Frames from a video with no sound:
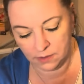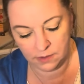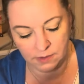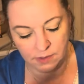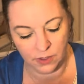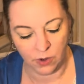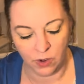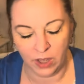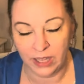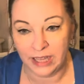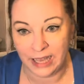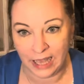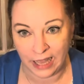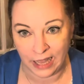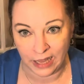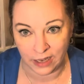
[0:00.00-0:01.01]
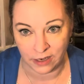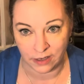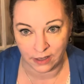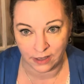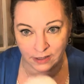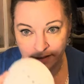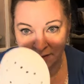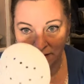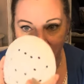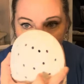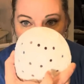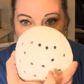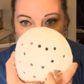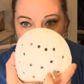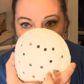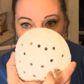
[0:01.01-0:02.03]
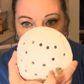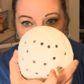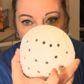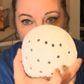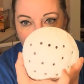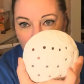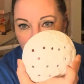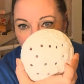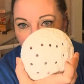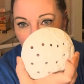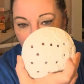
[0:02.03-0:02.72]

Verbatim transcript: So again, it's the vent holes.